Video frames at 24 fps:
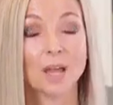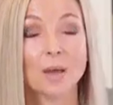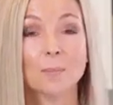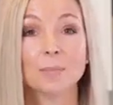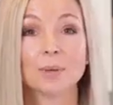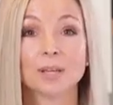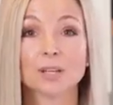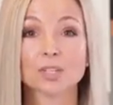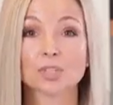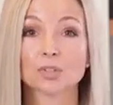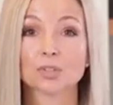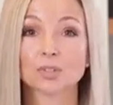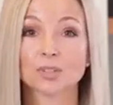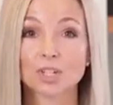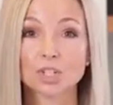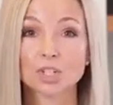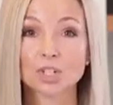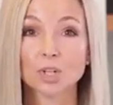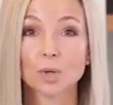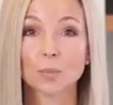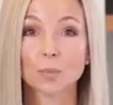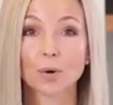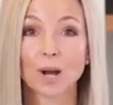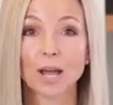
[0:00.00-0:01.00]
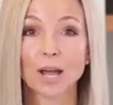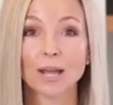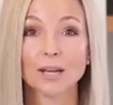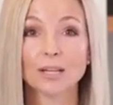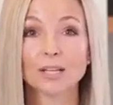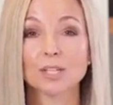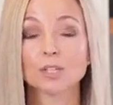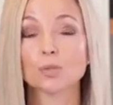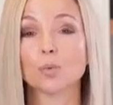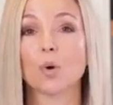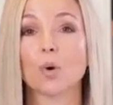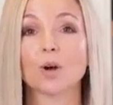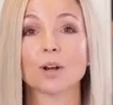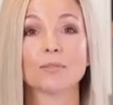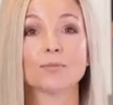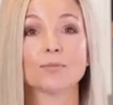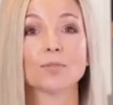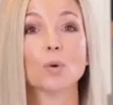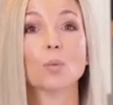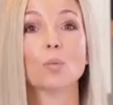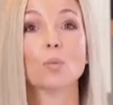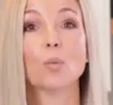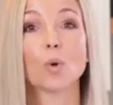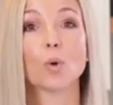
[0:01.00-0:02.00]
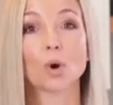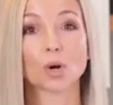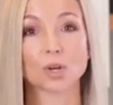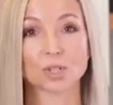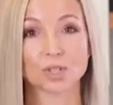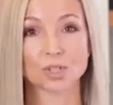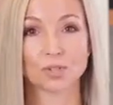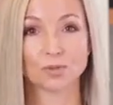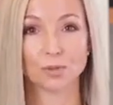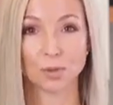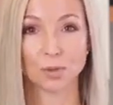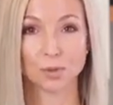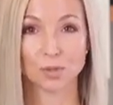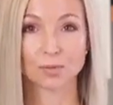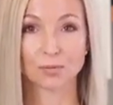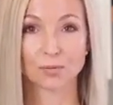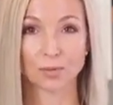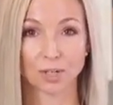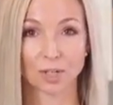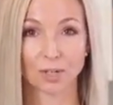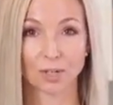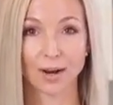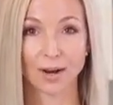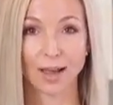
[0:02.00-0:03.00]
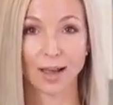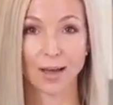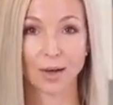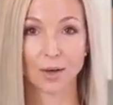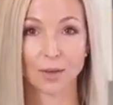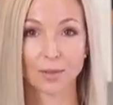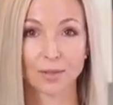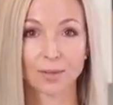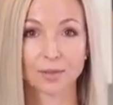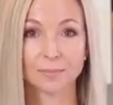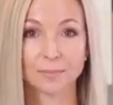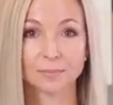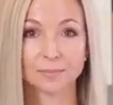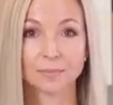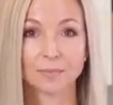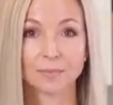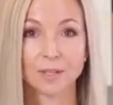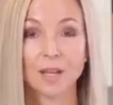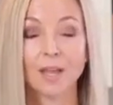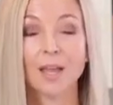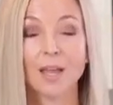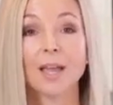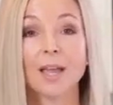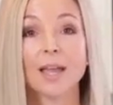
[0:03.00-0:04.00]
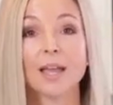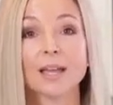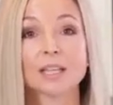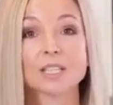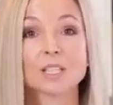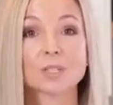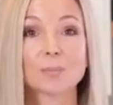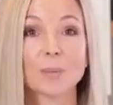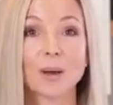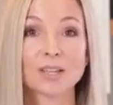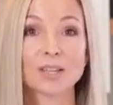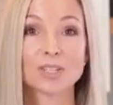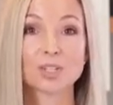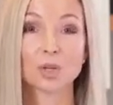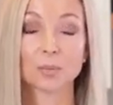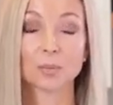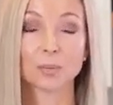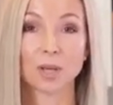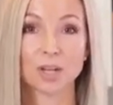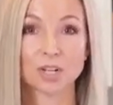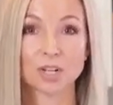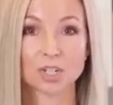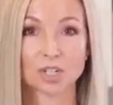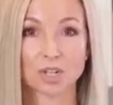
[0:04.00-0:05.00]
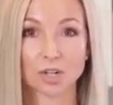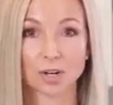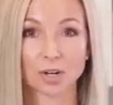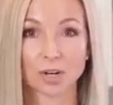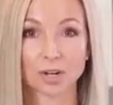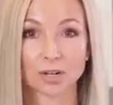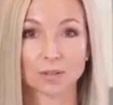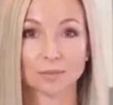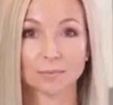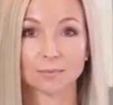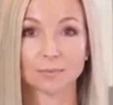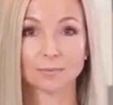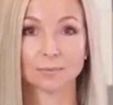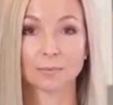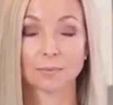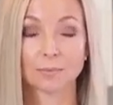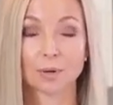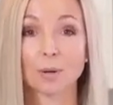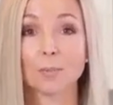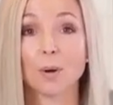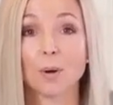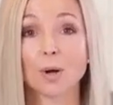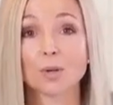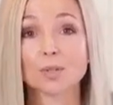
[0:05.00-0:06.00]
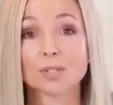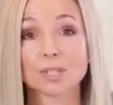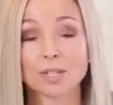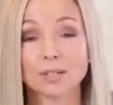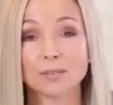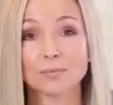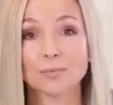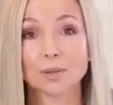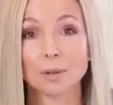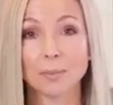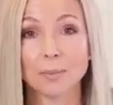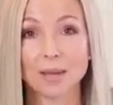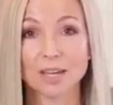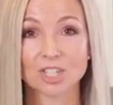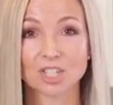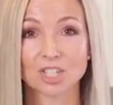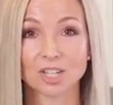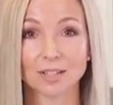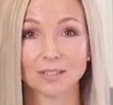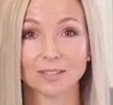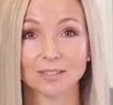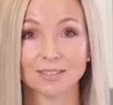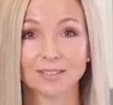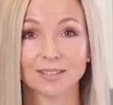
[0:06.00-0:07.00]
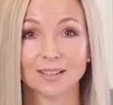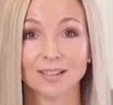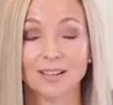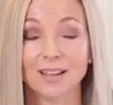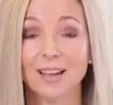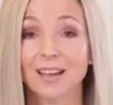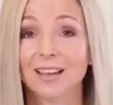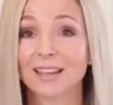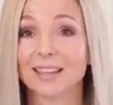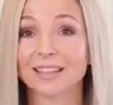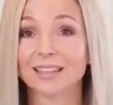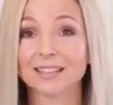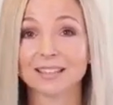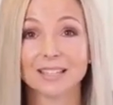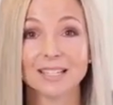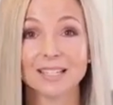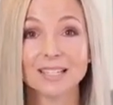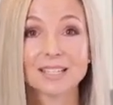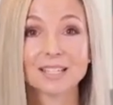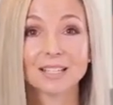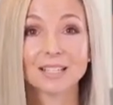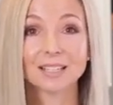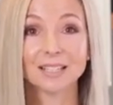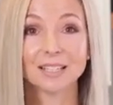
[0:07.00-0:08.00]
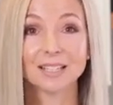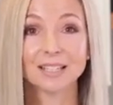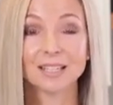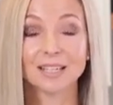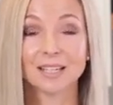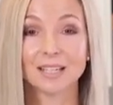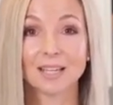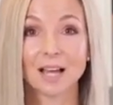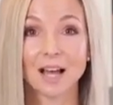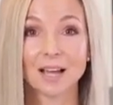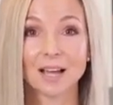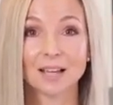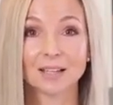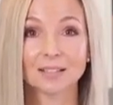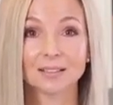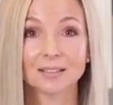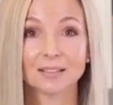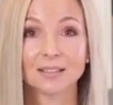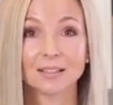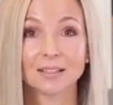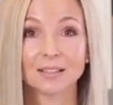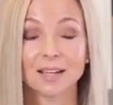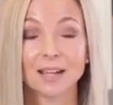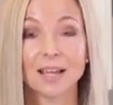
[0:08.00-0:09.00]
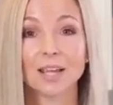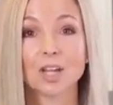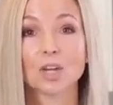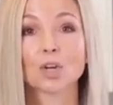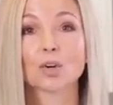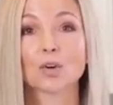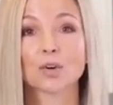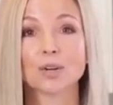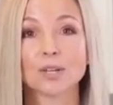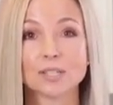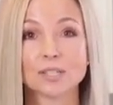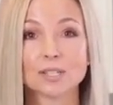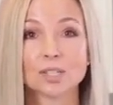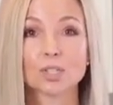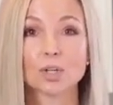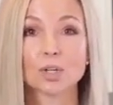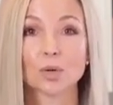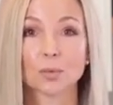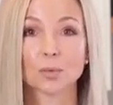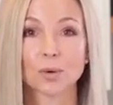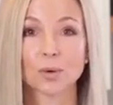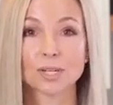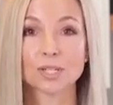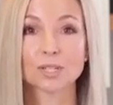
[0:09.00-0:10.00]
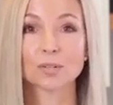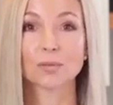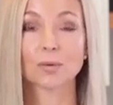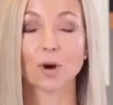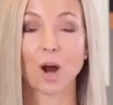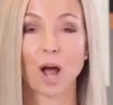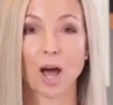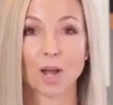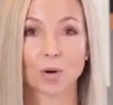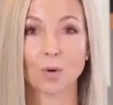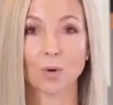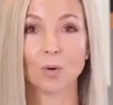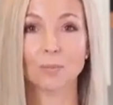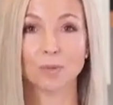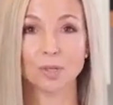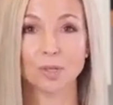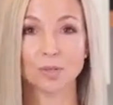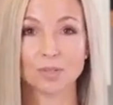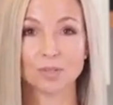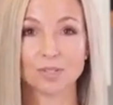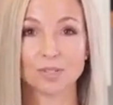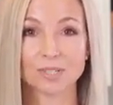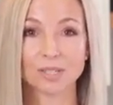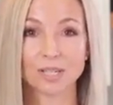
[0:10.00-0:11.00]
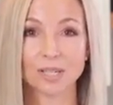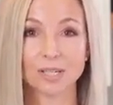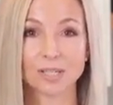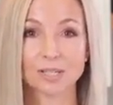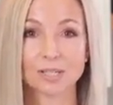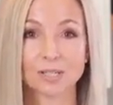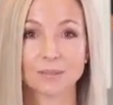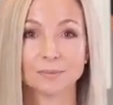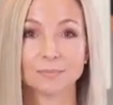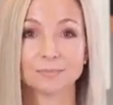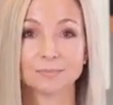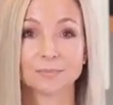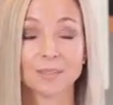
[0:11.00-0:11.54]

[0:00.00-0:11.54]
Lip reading: because traditional bread is one of the worst foods for your health. It spikes your blood sugar, promotes inflammation, can lead to leaky gut, increases your risk for autoimmune disease.